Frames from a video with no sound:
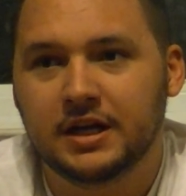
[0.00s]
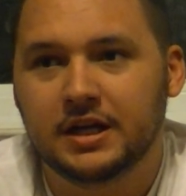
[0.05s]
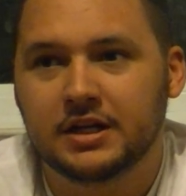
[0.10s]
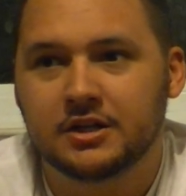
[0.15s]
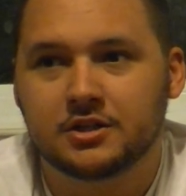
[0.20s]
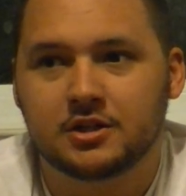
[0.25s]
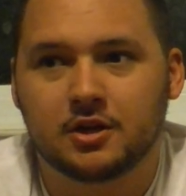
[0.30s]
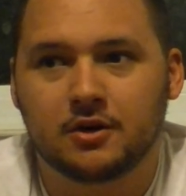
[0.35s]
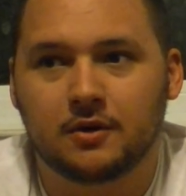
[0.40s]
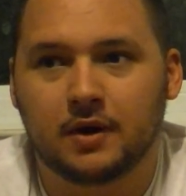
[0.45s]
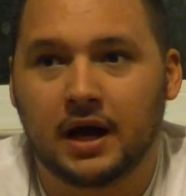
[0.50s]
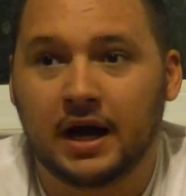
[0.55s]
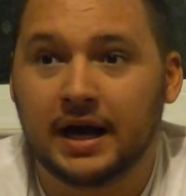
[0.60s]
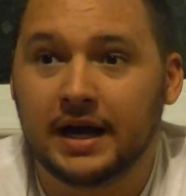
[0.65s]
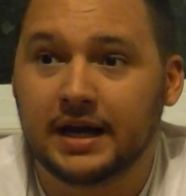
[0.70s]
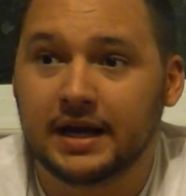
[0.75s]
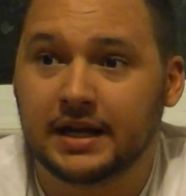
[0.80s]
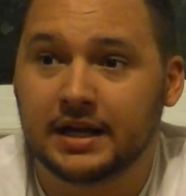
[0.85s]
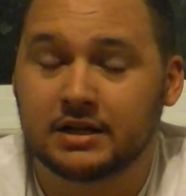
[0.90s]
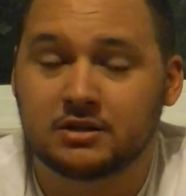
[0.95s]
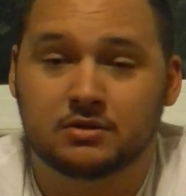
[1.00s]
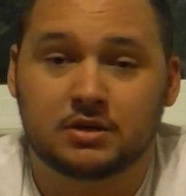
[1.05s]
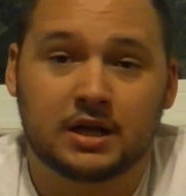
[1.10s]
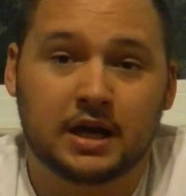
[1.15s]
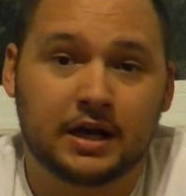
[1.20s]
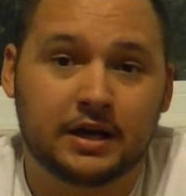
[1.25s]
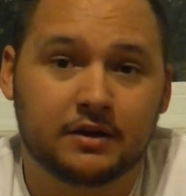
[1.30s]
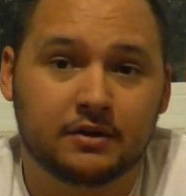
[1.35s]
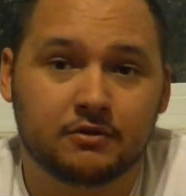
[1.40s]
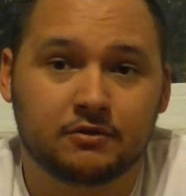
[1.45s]
So I that's
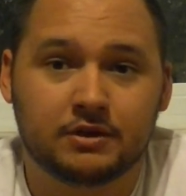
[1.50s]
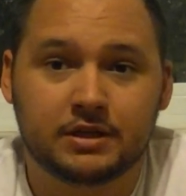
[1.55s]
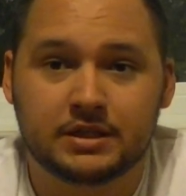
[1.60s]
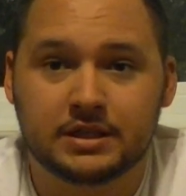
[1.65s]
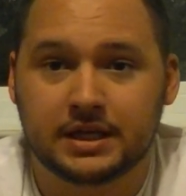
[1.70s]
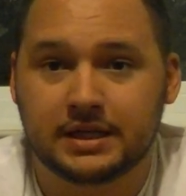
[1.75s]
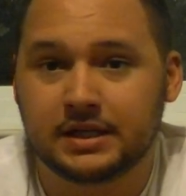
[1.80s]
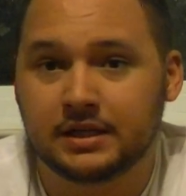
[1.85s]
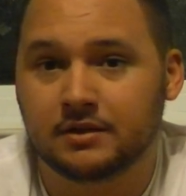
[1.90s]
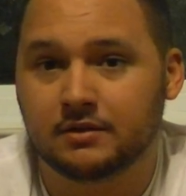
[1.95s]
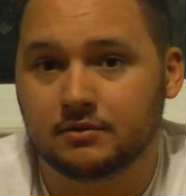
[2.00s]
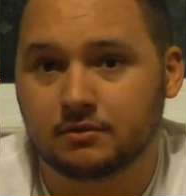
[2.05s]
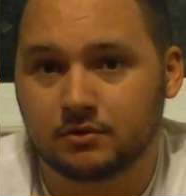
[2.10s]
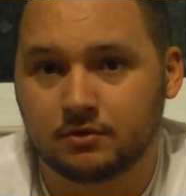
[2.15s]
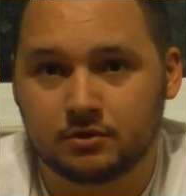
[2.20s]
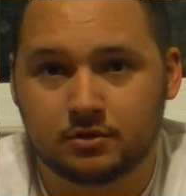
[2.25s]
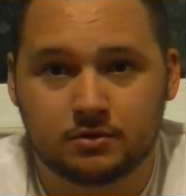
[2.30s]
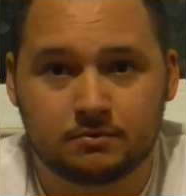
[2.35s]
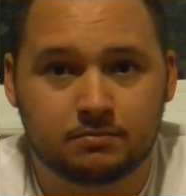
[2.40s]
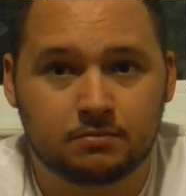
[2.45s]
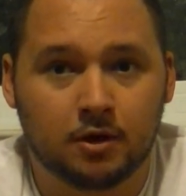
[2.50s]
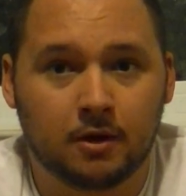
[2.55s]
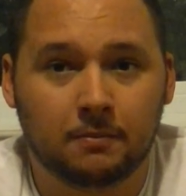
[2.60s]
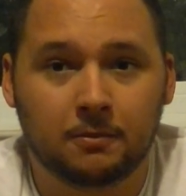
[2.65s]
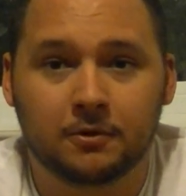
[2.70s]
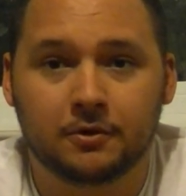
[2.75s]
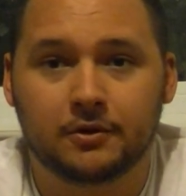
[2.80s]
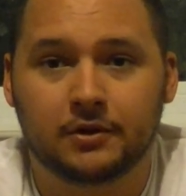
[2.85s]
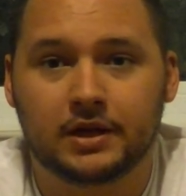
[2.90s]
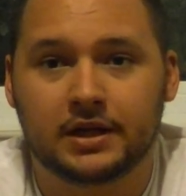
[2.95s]
kind of the reason I didn't
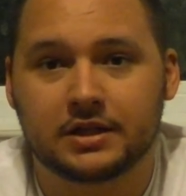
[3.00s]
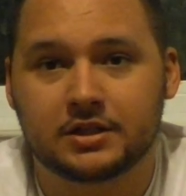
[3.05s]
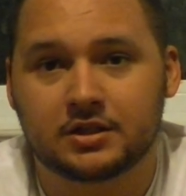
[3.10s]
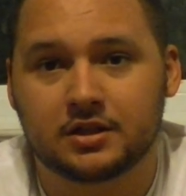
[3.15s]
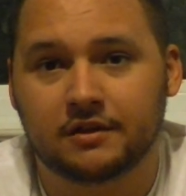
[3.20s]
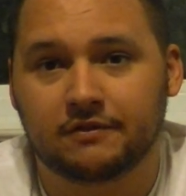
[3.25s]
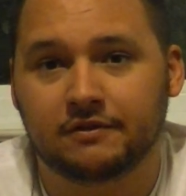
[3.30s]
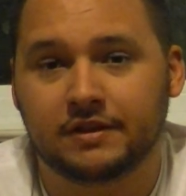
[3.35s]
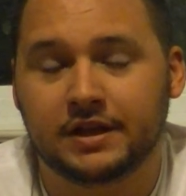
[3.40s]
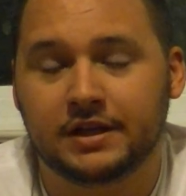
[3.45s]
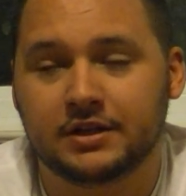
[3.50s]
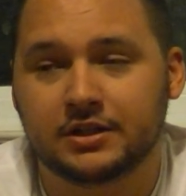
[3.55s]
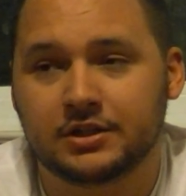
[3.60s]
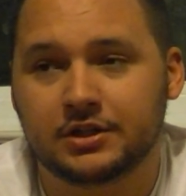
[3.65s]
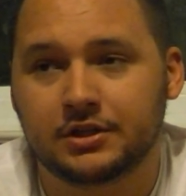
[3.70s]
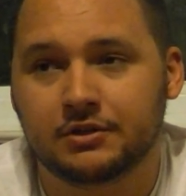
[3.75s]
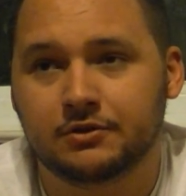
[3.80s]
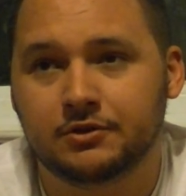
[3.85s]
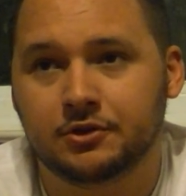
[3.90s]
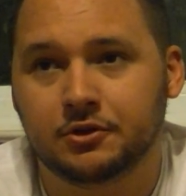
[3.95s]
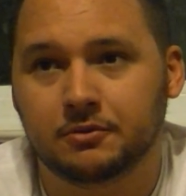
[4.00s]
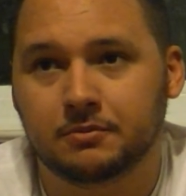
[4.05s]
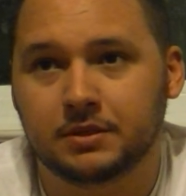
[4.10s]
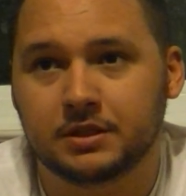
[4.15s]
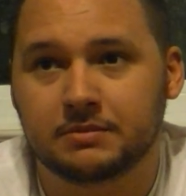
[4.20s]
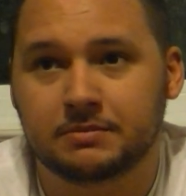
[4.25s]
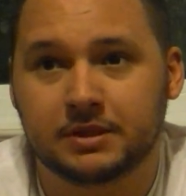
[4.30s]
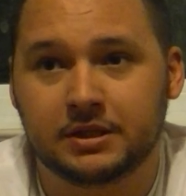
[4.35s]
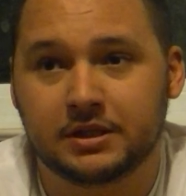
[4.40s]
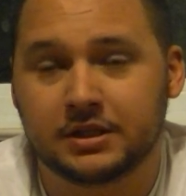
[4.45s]
upload a lot of stuff then to YouTube
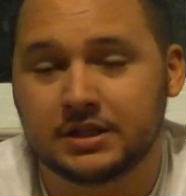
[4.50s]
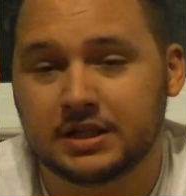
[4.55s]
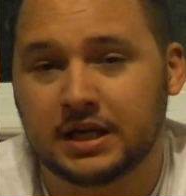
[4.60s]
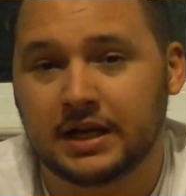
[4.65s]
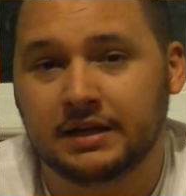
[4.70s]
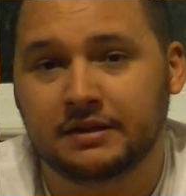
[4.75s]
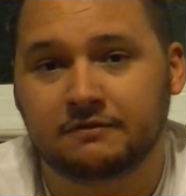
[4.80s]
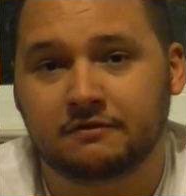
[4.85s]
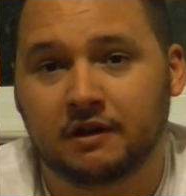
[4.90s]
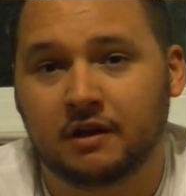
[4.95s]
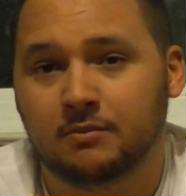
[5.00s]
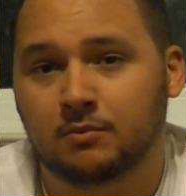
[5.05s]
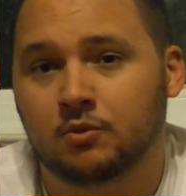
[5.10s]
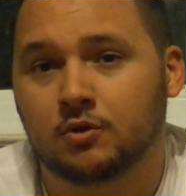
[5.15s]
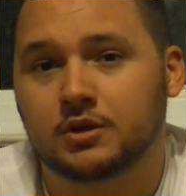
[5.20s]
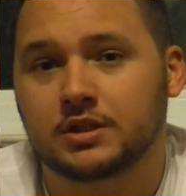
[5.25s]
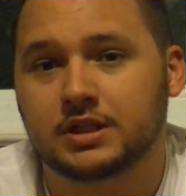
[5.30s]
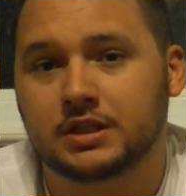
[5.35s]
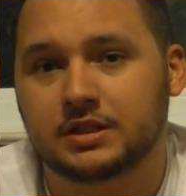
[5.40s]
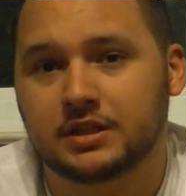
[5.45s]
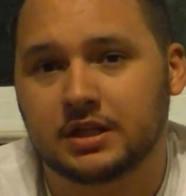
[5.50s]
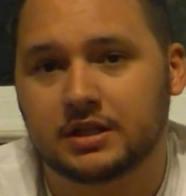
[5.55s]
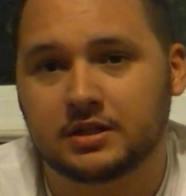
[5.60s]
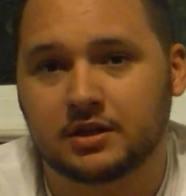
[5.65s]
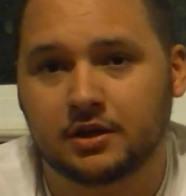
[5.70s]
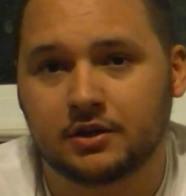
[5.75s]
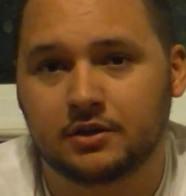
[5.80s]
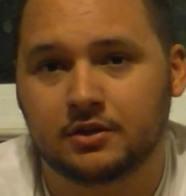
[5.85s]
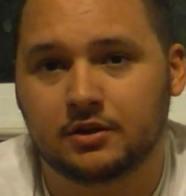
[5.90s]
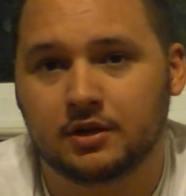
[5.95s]
is because I found more success
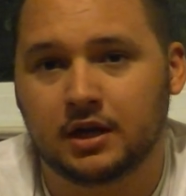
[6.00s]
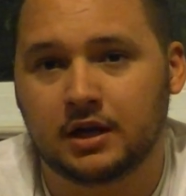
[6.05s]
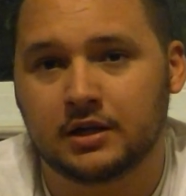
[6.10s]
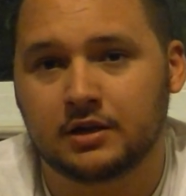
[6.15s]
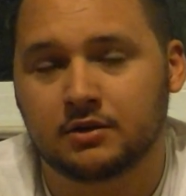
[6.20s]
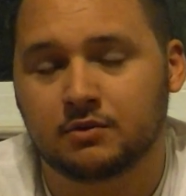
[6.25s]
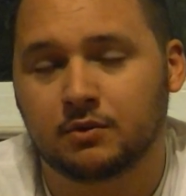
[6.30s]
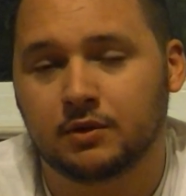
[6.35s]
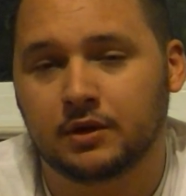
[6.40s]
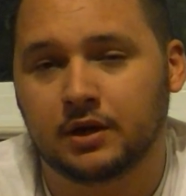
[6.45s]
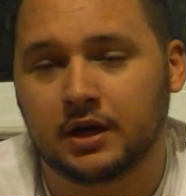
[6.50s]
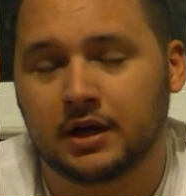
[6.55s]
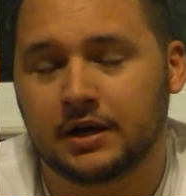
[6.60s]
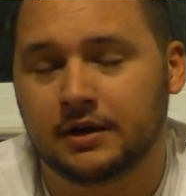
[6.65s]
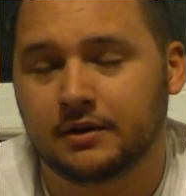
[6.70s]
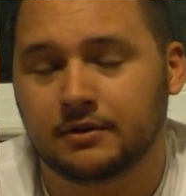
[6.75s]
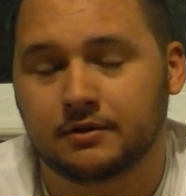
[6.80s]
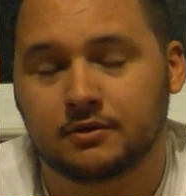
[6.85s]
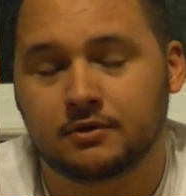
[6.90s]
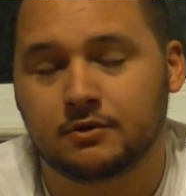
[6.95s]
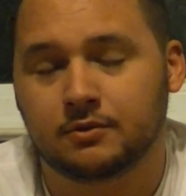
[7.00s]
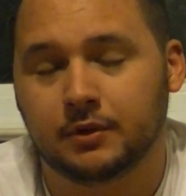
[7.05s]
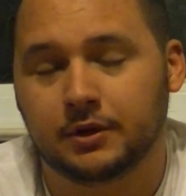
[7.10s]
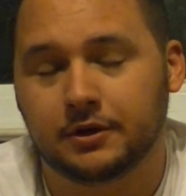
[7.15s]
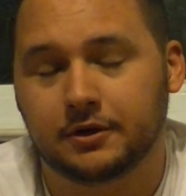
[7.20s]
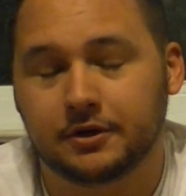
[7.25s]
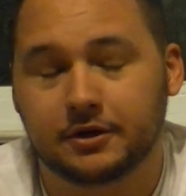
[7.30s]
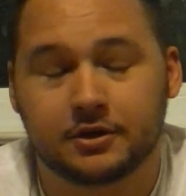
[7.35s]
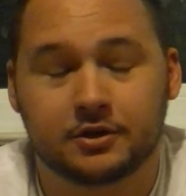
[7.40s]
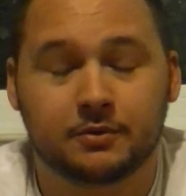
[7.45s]
on on, twi- on Twitter,
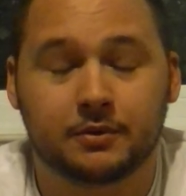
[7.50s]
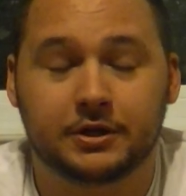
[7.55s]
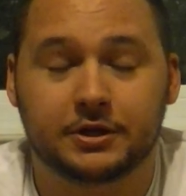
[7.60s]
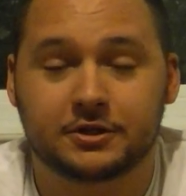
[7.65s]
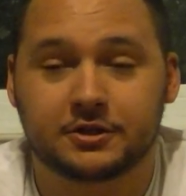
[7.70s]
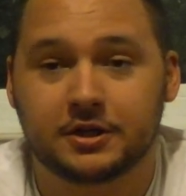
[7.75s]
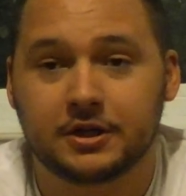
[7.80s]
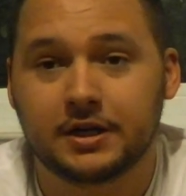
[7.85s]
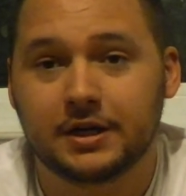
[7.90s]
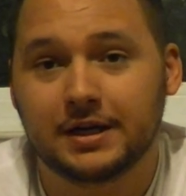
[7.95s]
Twitch.